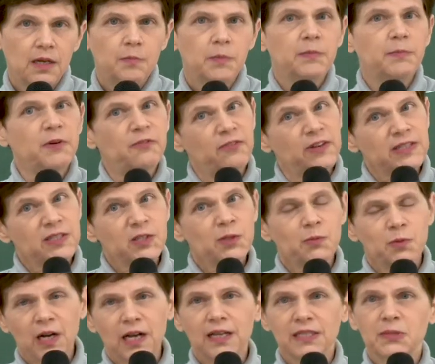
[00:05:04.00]
But Professor
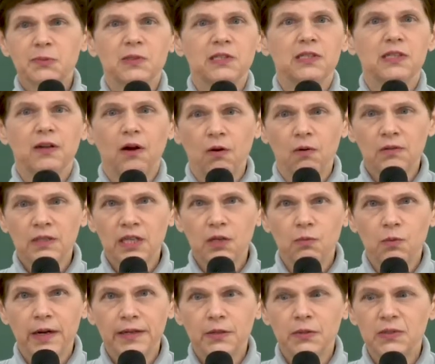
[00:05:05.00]
Wells was the only
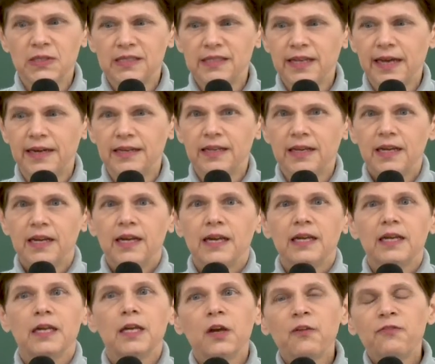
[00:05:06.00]
one who said,
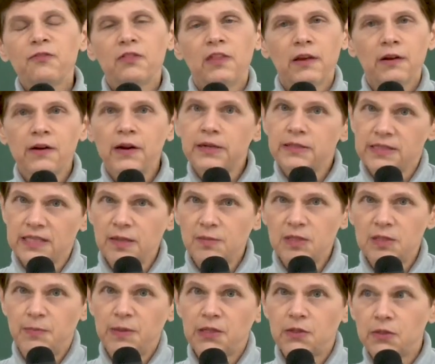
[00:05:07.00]
if there are some
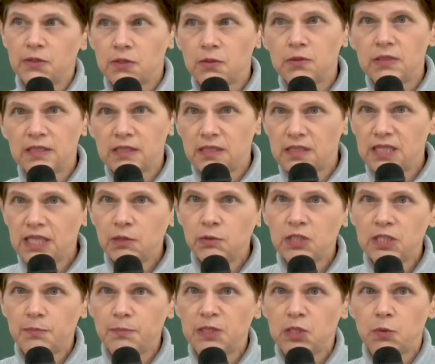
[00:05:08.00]
speakers who
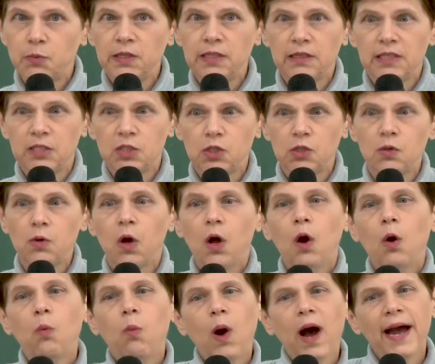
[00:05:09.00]
distinguish between these two,
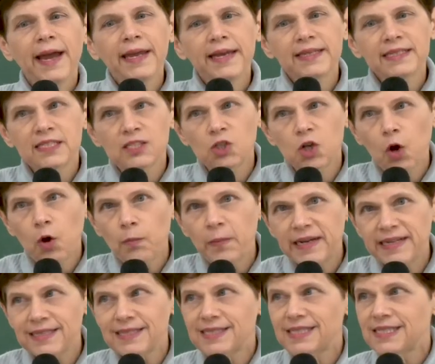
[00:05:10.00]
why has
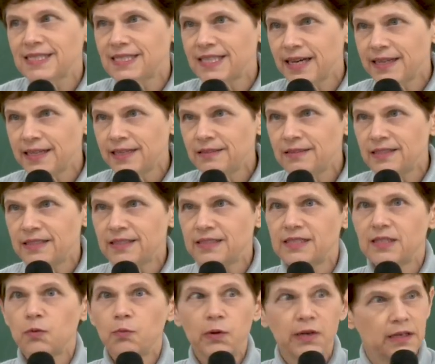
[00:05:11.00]
nobody studied this
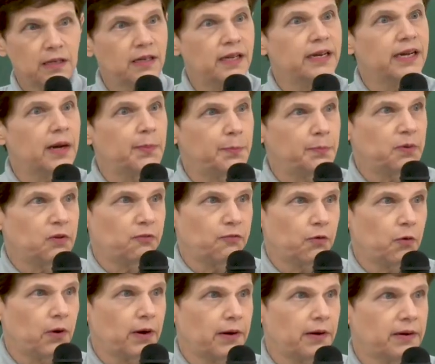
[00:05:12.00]
and written it up
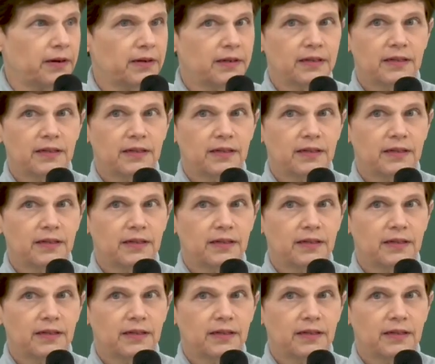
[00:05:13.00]
before?